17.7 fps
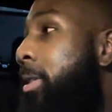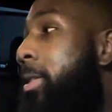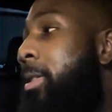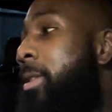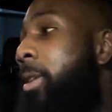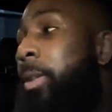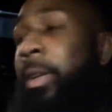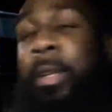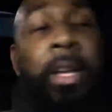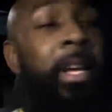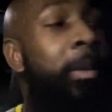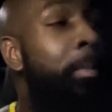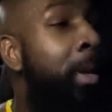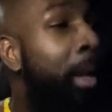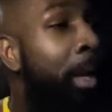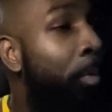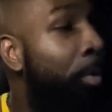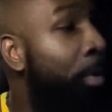So today,
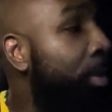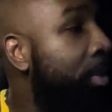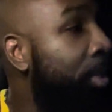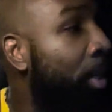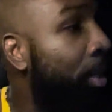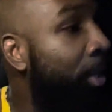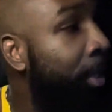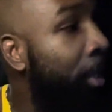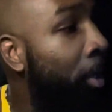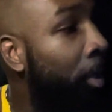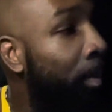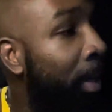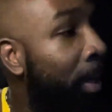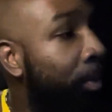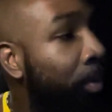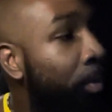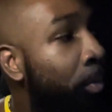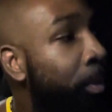man, I want to talk to y'all
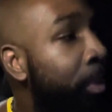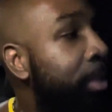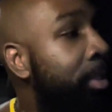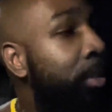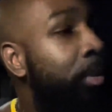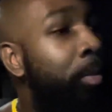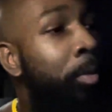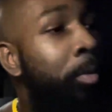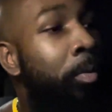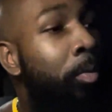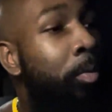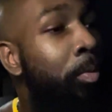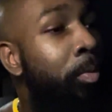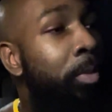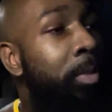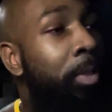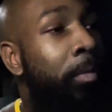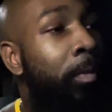about the recent
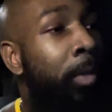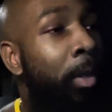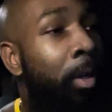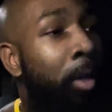news of